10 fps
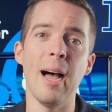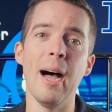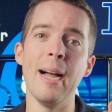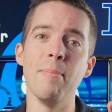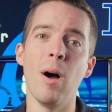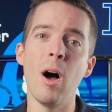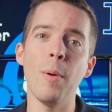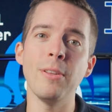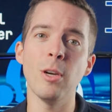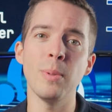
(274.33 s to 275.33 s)
I'm
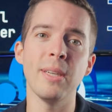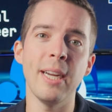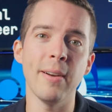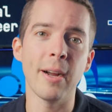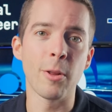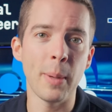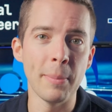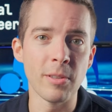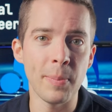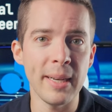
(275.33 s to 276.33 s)
always open to hearing other
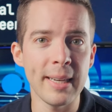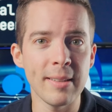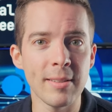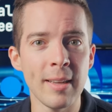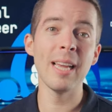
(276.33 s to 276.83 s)
people's opinions.